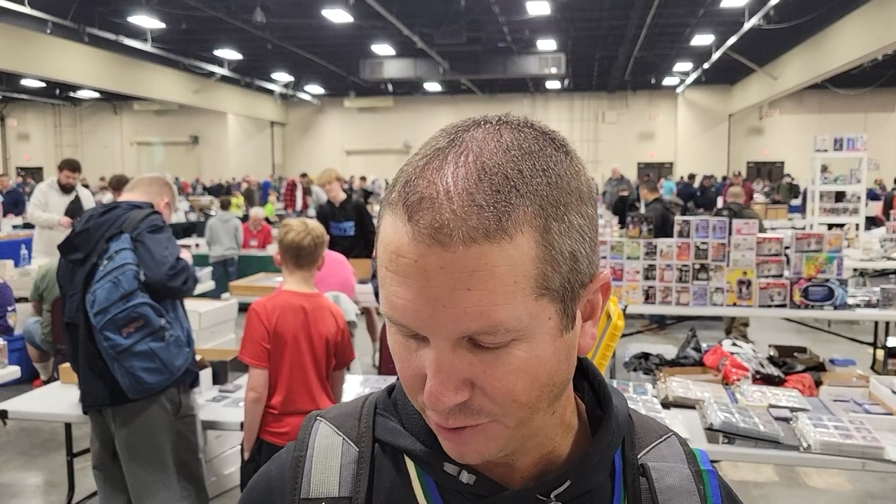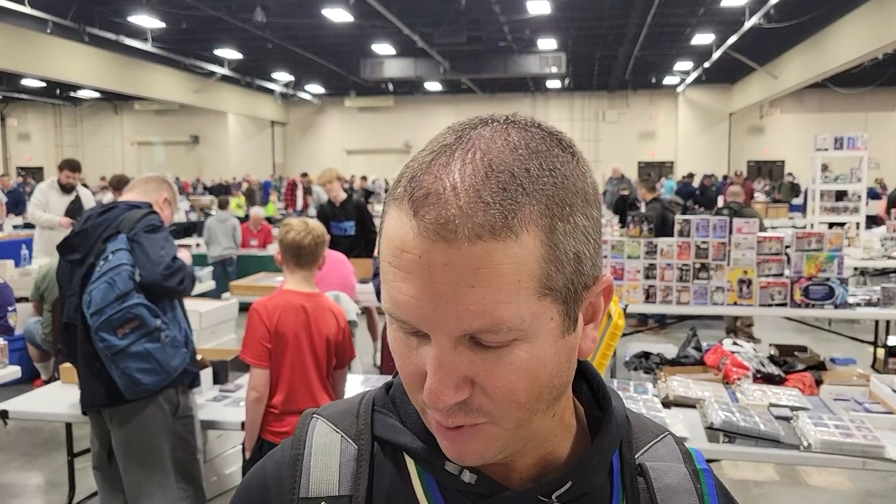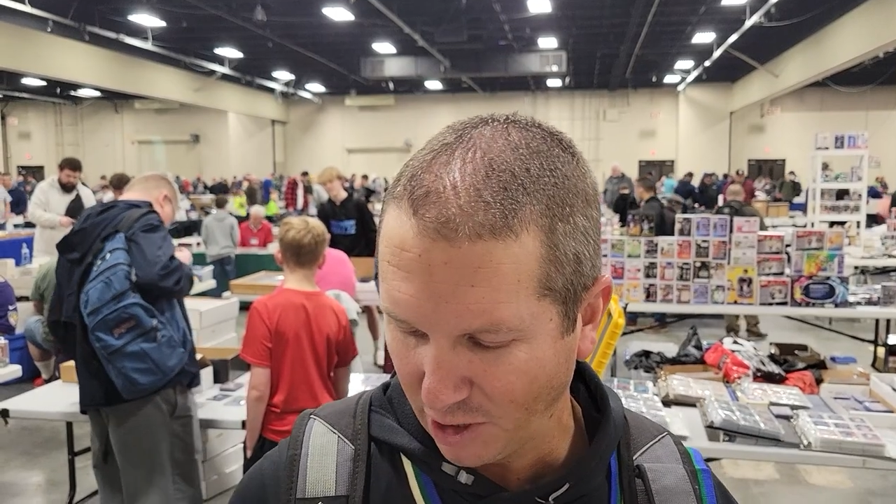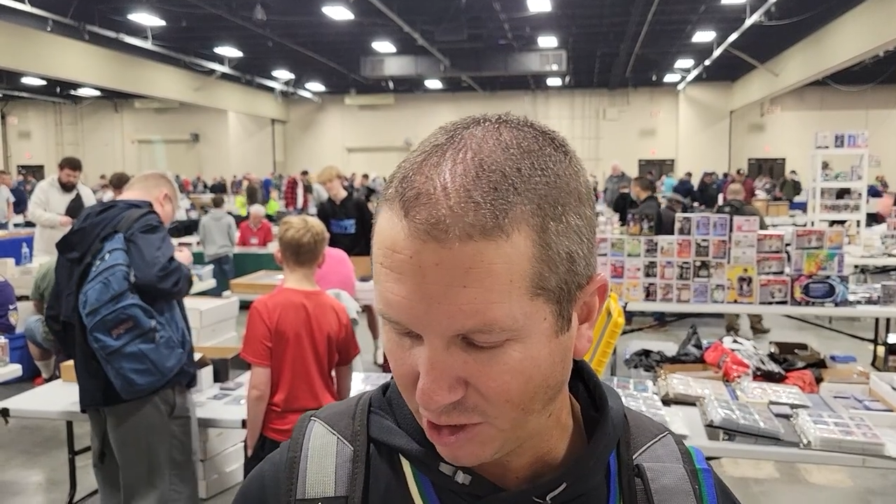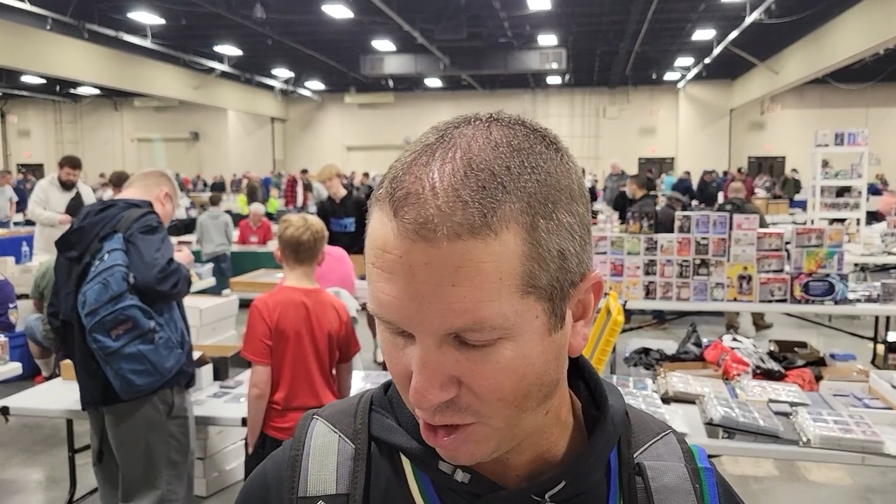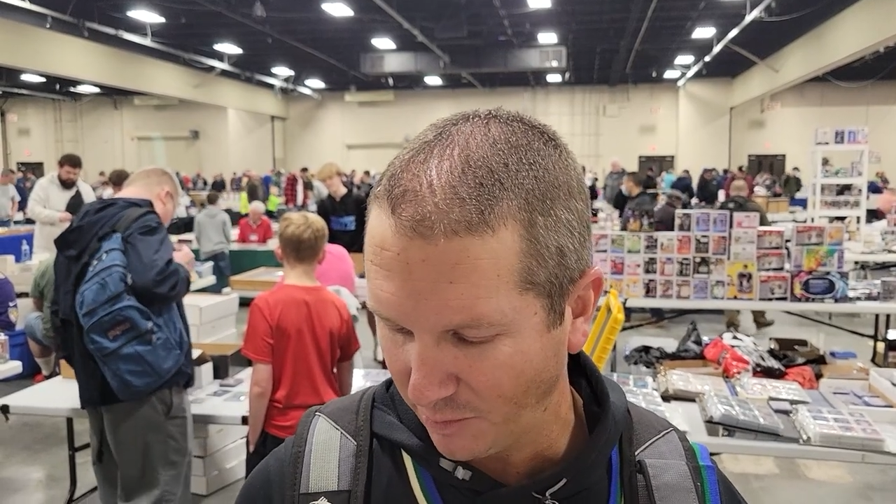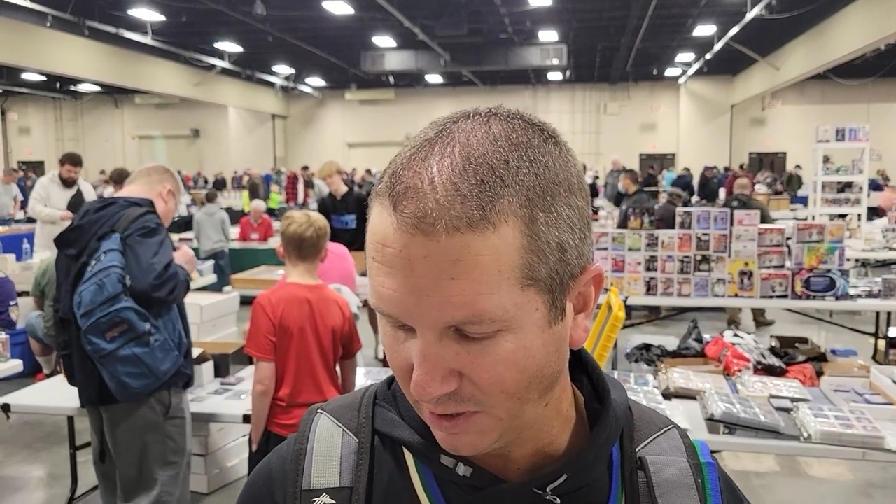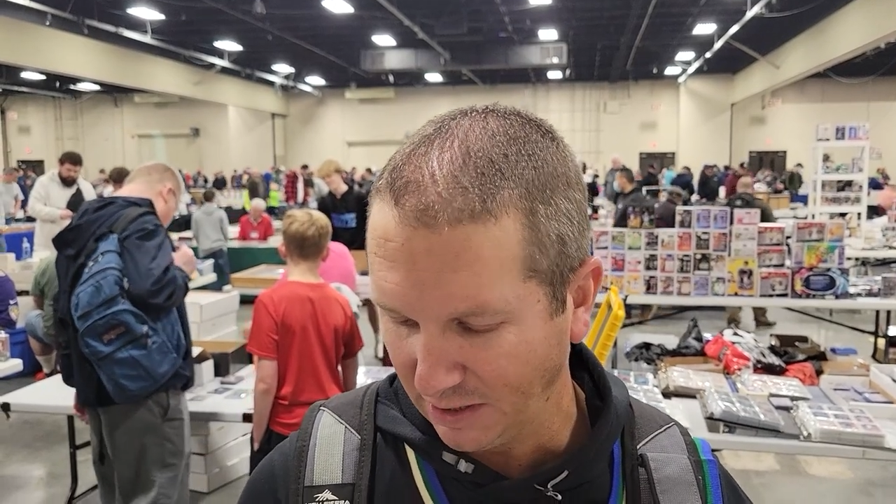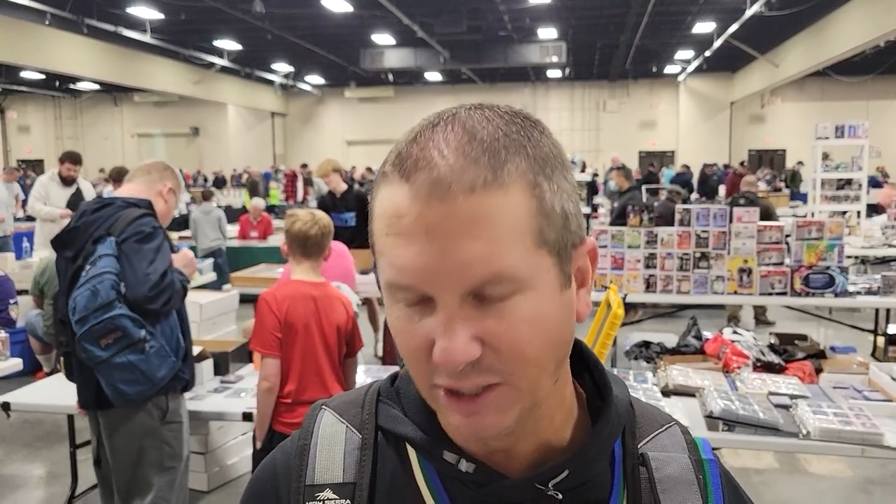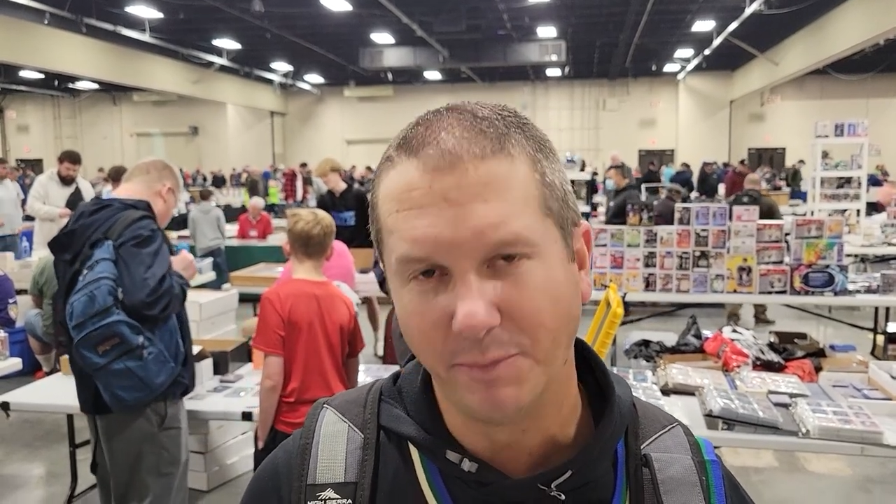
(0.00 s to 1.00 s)
Injury bug caught him
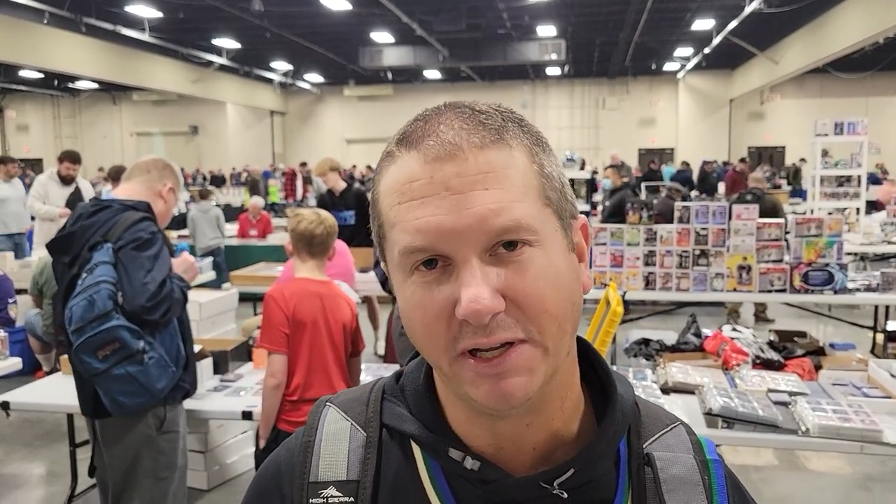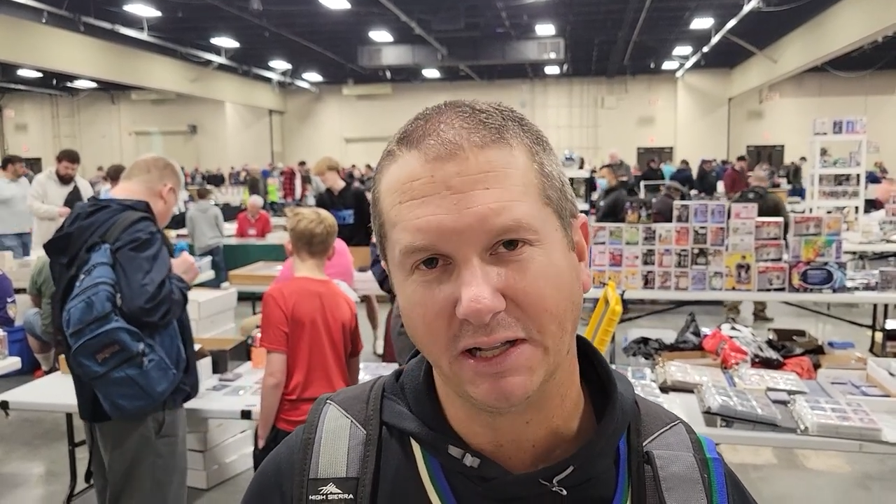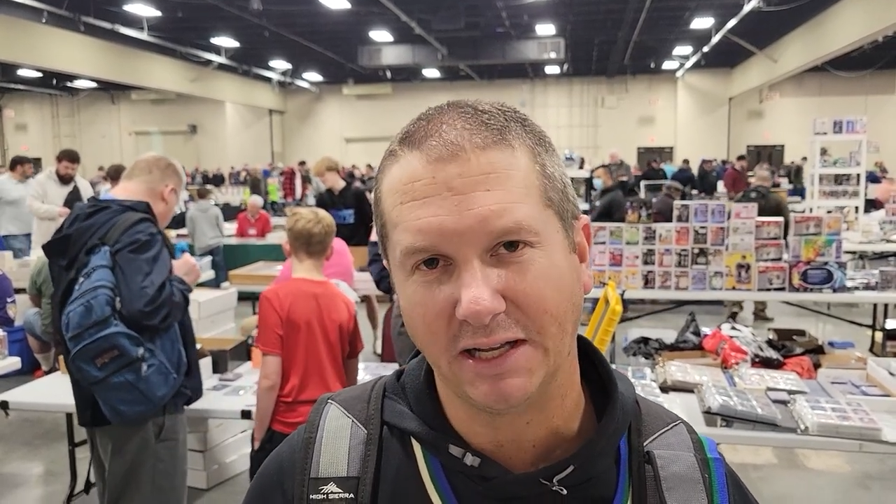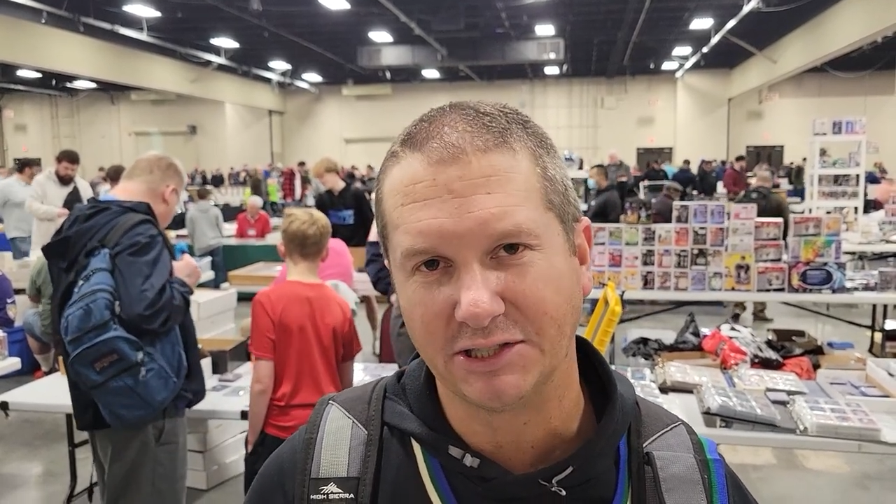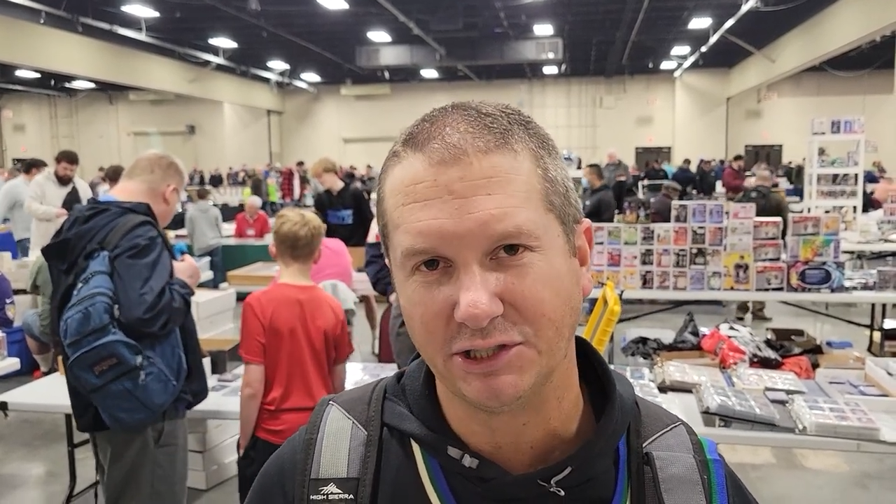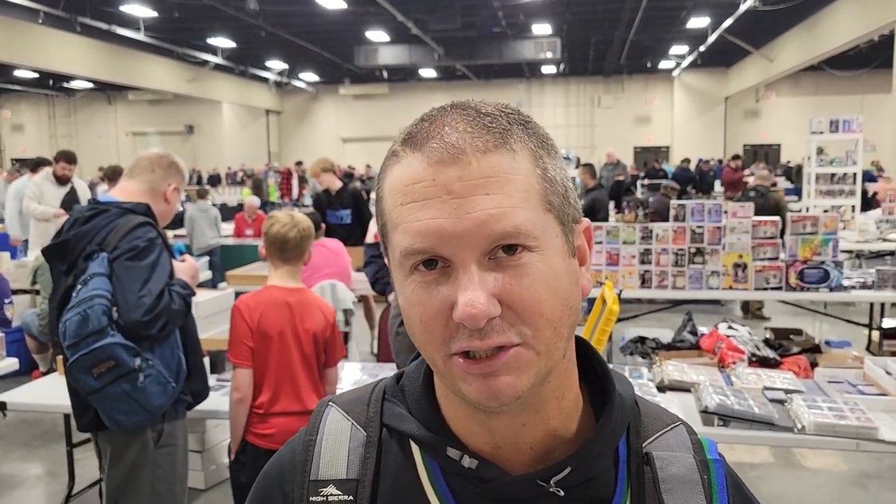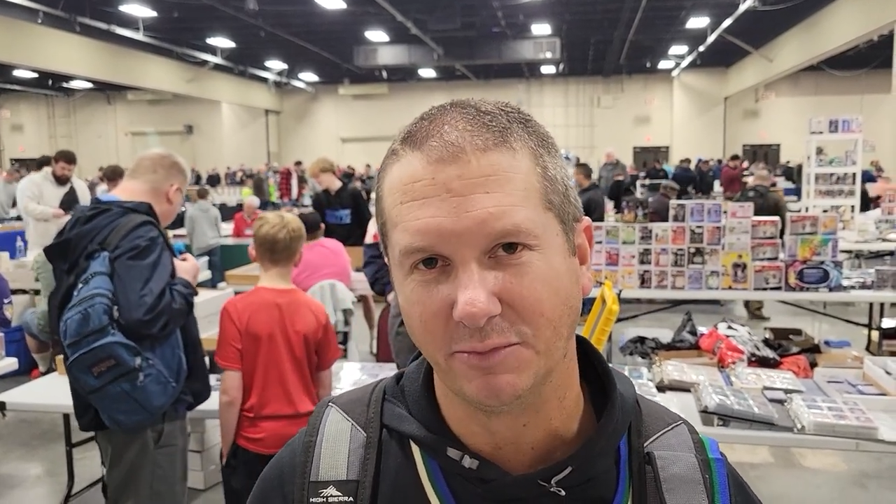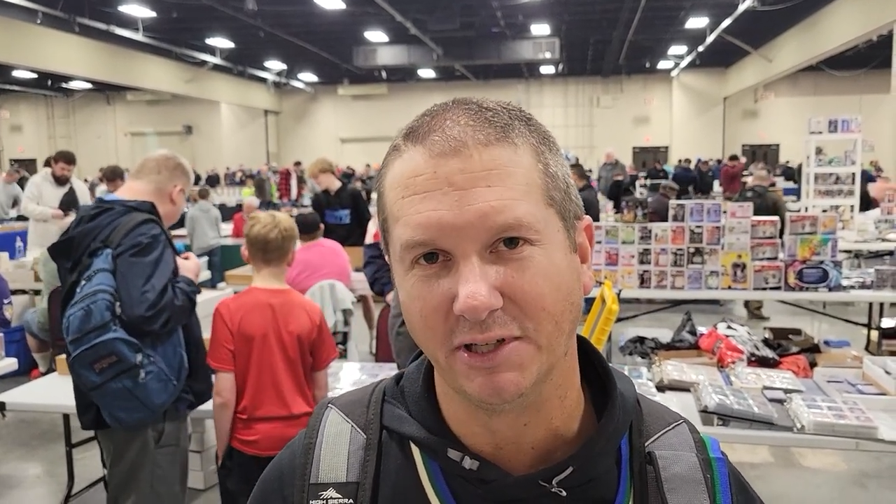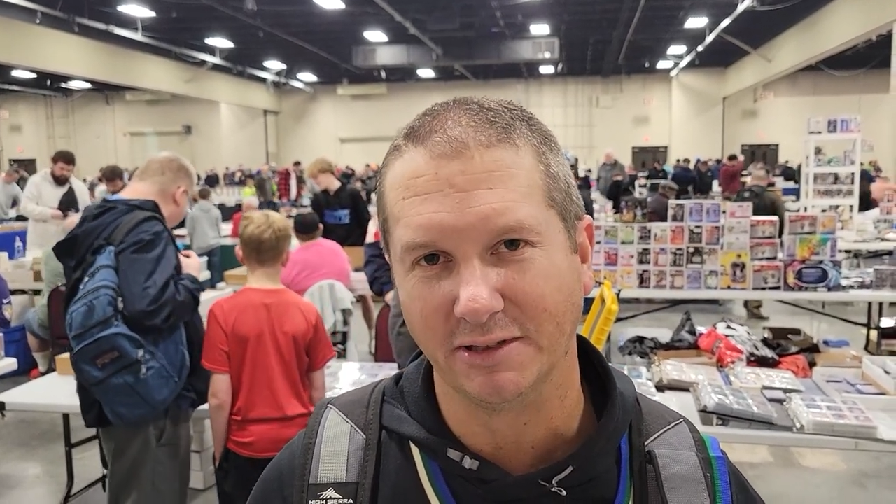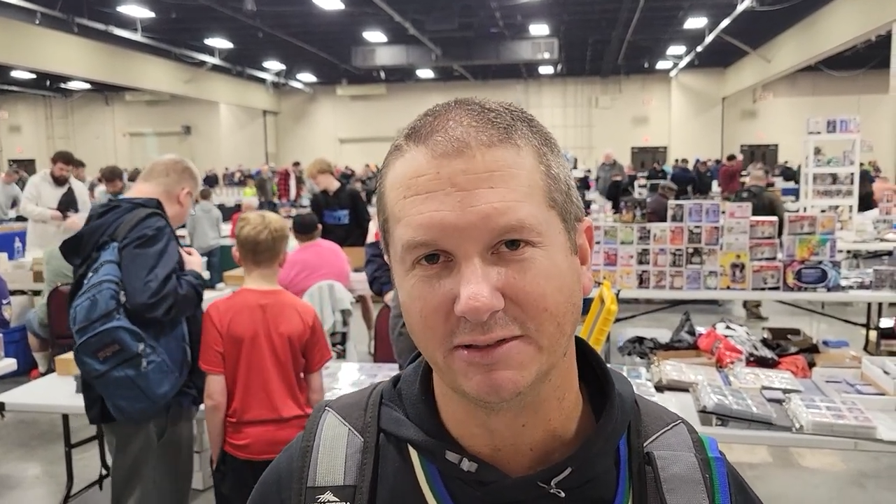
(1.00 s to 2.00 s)
a little bit last year,
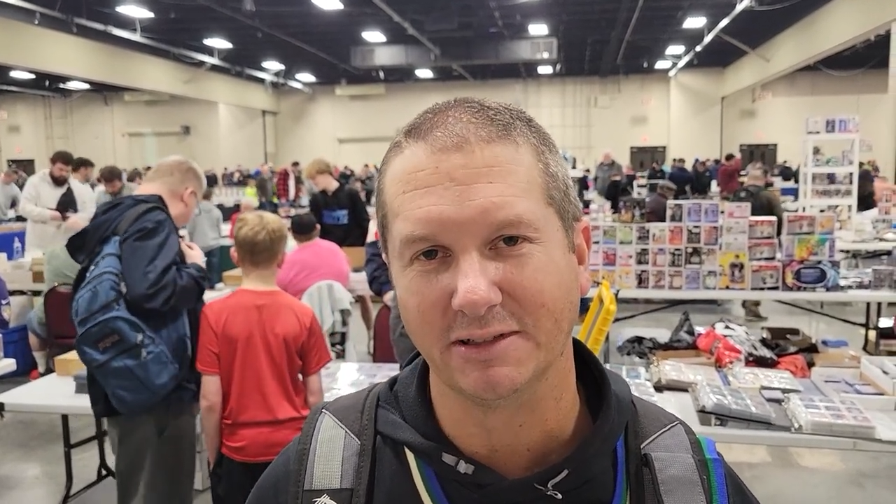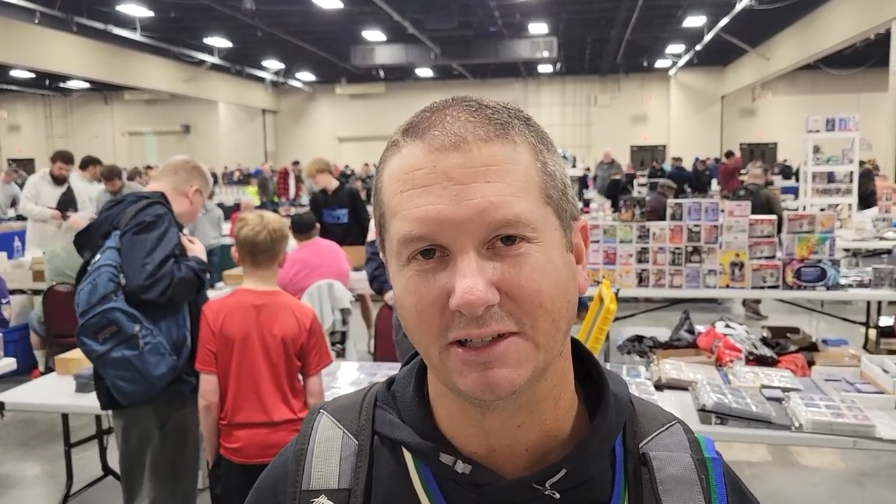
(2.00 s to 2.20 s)
but